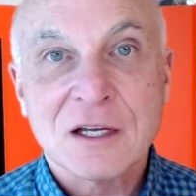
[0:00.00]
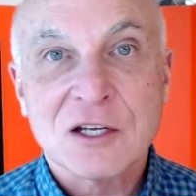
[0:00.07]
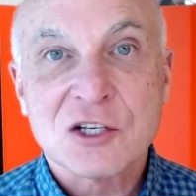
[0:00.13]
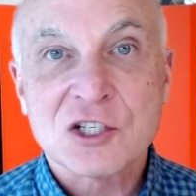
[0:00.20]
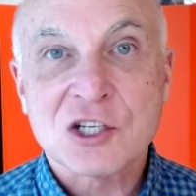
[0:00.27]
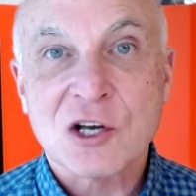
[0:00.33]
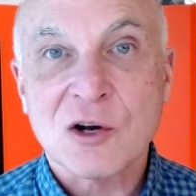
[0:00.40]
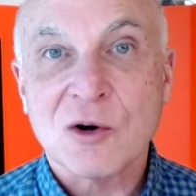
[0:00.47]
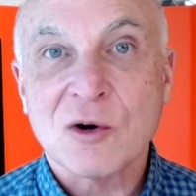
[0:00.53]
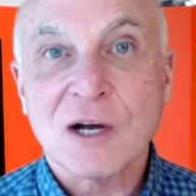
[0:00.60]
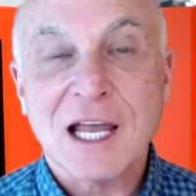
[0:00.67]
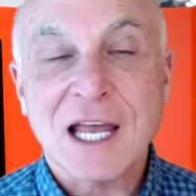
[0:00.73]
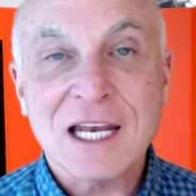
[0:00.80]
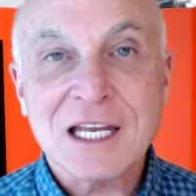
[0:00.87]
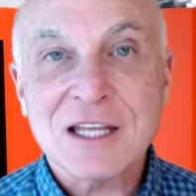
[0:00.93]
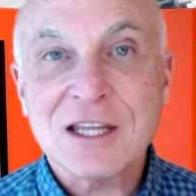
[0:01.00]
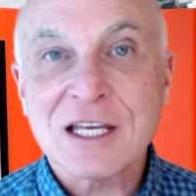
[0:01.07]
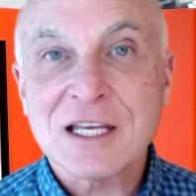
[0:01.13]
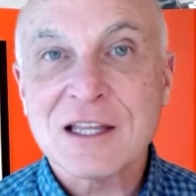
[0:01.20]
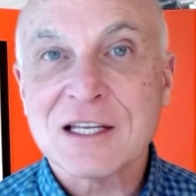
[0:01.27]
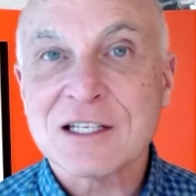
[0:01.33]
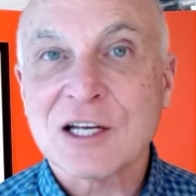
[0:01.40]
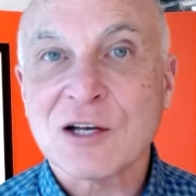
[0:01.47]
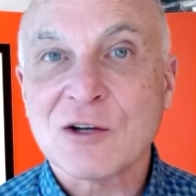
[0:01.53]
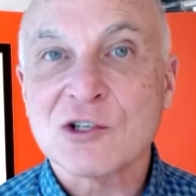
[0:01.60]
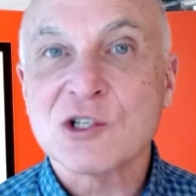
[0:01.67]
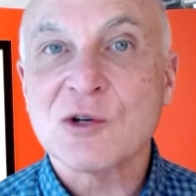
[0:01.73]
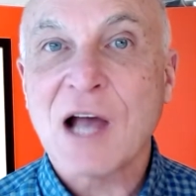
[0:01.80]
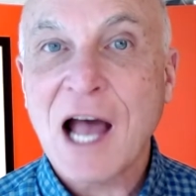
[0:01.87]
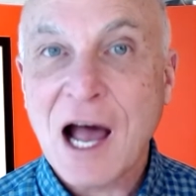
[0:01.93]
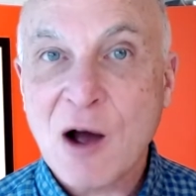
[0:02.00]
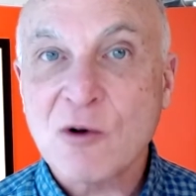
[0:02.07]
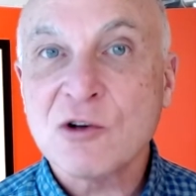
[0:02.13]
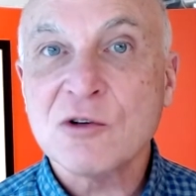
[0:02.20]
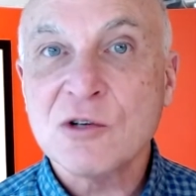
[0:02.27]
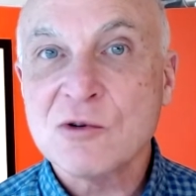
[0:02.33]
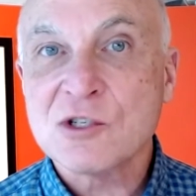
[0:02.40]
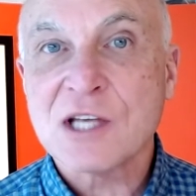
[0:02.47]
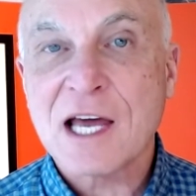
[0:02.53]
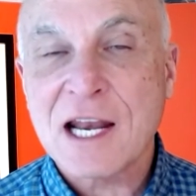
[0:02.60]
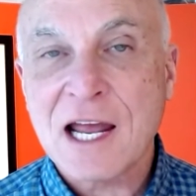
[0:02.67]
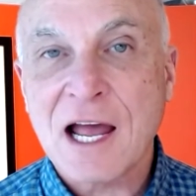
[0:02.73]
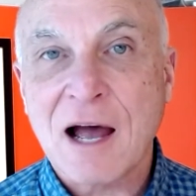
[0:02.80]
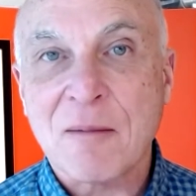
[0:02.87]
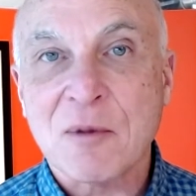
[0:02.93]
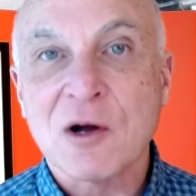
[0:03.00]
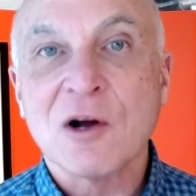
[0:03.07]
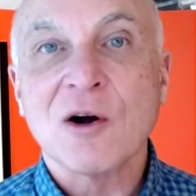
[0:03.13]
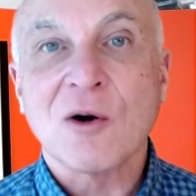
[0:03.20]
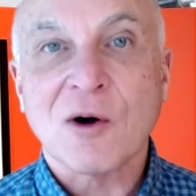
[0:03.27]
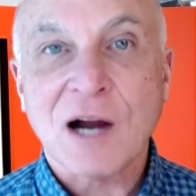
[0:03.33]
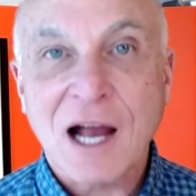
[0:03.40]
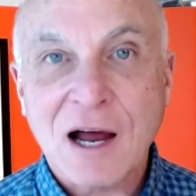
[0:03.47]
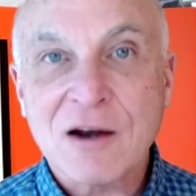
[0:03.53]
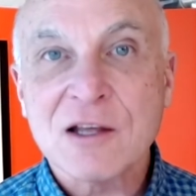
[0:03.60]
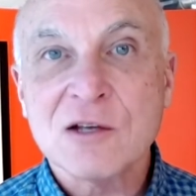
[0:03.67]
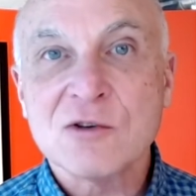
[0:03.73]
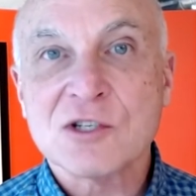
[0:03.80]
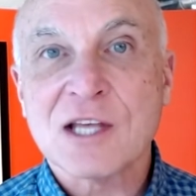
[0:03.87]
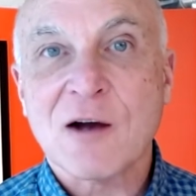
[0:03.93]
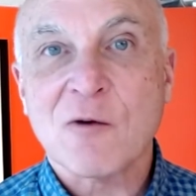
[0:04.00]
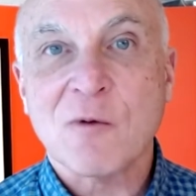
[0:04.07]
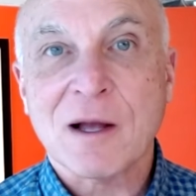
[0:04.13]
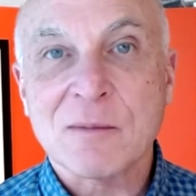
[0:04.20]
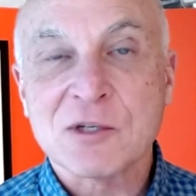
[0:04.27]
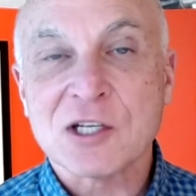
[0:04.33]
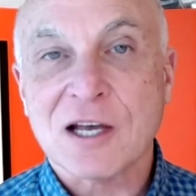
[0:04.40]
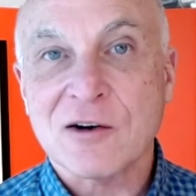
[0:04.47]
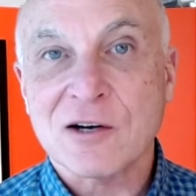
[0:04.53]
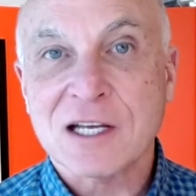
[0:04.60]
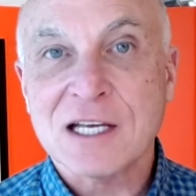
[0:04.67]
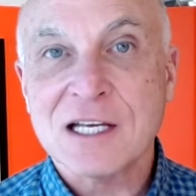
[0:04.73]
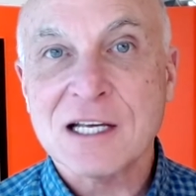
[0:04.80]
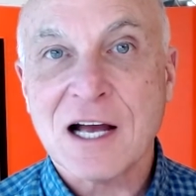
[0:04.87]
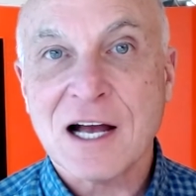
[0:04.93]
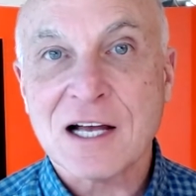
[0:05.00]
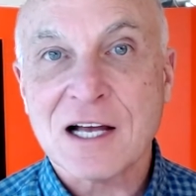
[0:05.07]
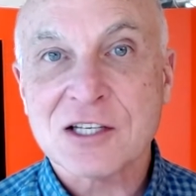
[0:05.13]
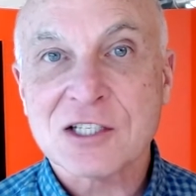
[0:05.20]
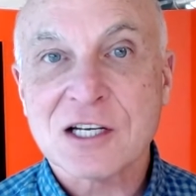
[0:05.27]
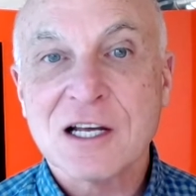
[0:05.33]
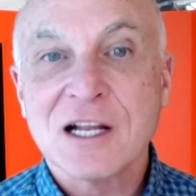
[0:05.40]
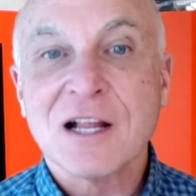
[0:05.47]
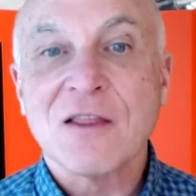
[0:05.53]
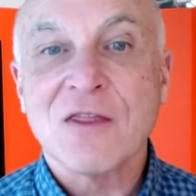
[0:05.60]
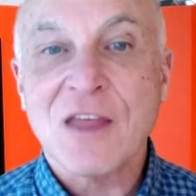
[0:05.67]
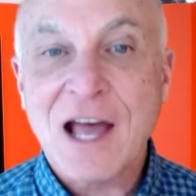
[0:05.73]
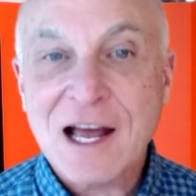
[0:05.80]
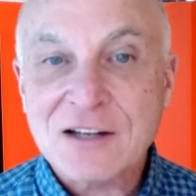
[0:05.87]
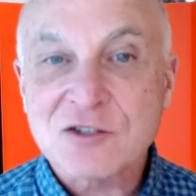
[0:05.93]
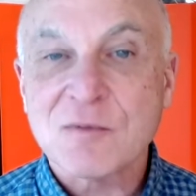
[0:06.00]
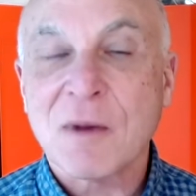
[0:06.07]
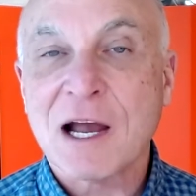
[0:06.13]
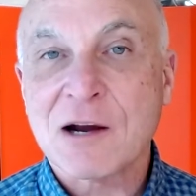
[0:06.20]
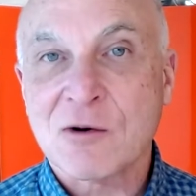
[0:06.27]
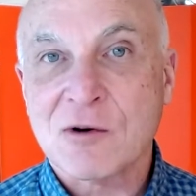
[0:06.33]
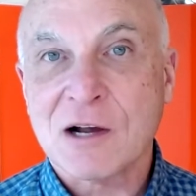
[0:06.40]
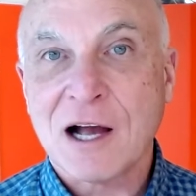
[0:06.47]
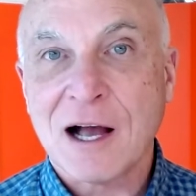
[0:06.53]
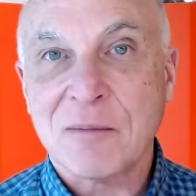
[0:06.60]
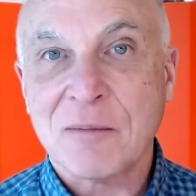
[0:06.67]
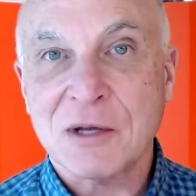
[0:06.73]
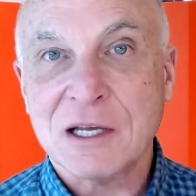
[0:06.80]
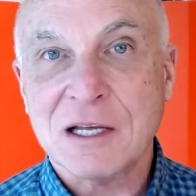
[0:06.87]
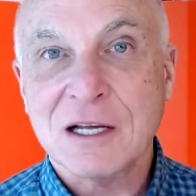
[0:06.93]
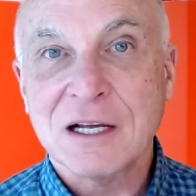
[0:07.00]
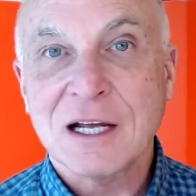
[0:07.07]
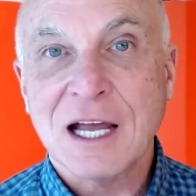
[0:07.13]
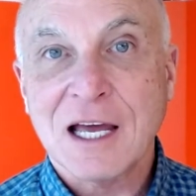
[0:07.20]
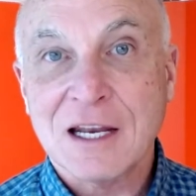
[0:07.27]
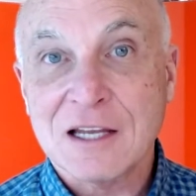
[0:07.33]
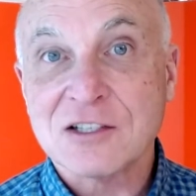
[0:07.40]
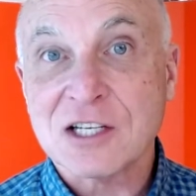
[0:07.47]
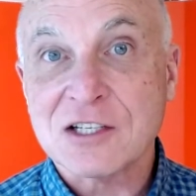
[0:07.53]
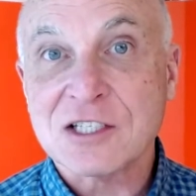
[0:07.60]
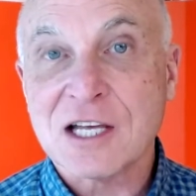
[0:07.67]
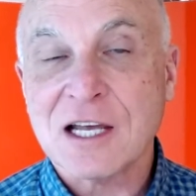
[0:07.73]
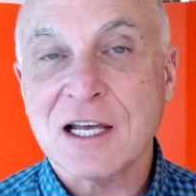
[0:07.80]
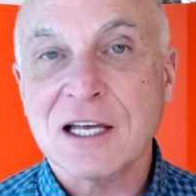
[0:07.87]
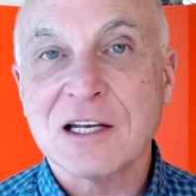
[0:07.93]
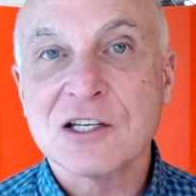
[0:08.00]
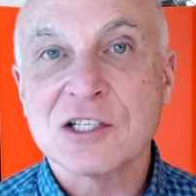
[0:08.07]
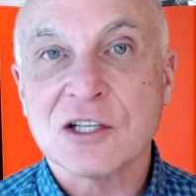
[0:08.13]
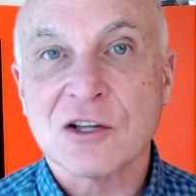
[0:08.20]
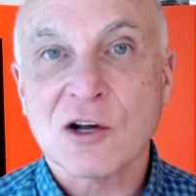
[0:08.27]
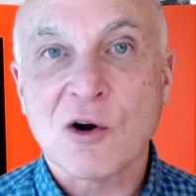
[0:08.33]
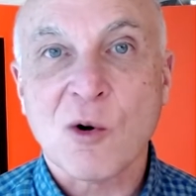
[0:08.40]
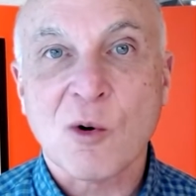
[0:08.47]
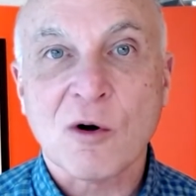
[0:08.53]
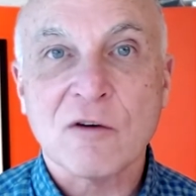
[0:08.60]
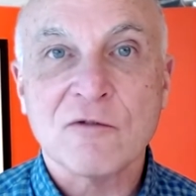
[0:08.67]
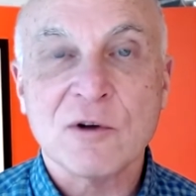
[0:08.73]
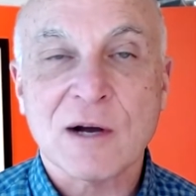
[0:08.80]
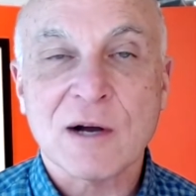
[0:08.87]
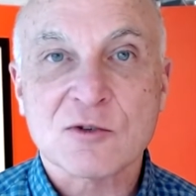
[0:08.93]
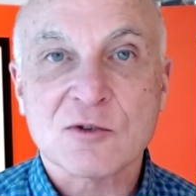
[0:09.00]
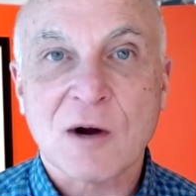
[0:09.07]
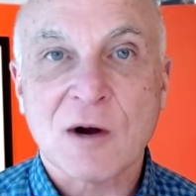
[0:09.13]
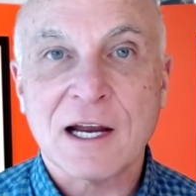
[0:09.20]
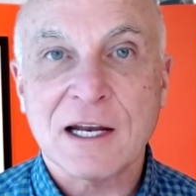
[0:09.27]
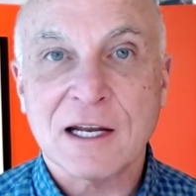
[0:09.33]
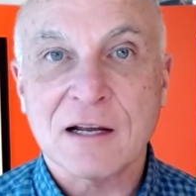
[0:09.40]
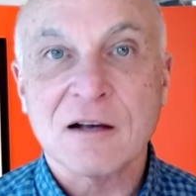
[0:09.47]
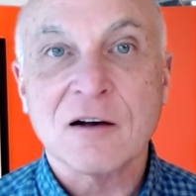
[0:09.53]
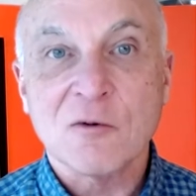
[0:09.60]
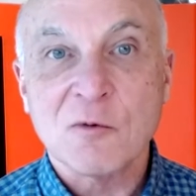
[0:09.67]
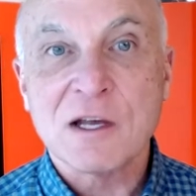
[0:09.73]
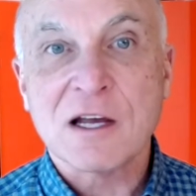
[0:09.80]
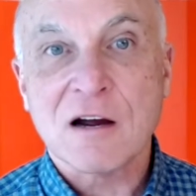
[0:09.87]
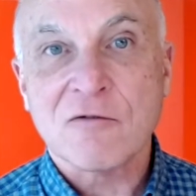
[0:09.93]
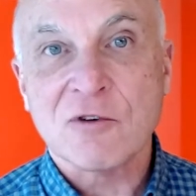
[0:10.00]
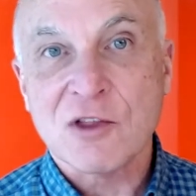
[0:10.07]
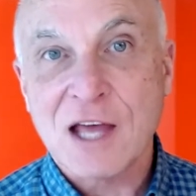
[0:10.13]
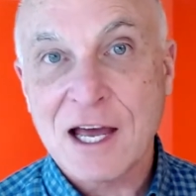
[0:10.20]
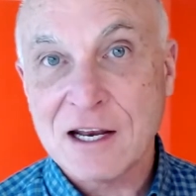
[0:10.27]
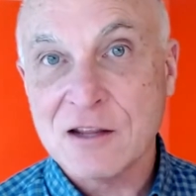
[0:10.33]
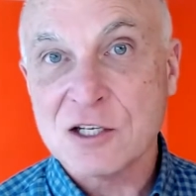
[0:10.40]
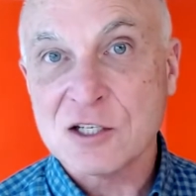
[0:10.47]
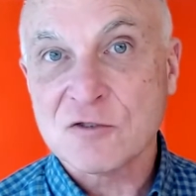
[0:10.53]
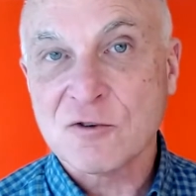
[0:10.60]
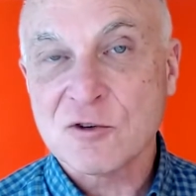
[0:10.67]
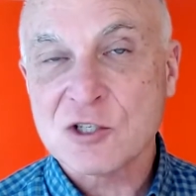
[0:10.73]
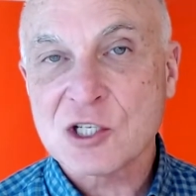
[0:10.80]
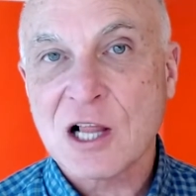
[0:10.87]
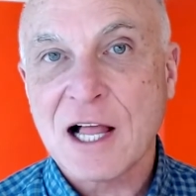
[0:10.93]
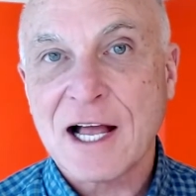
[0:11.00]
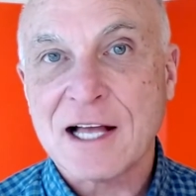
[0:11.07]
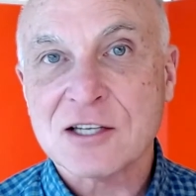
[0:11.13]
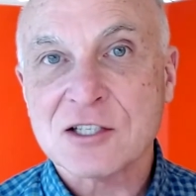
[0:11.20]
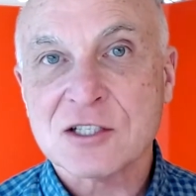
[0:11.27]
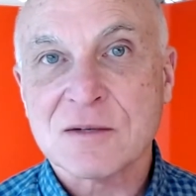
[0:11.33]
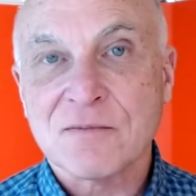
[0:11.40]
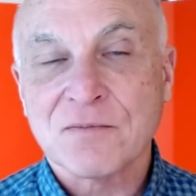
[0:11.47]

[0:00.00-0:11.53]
So anything that tells you how to use that app or how to use that website or kiosk, that's microcopy. And as I say, it is at the core of UX writing. We cover that in this first class.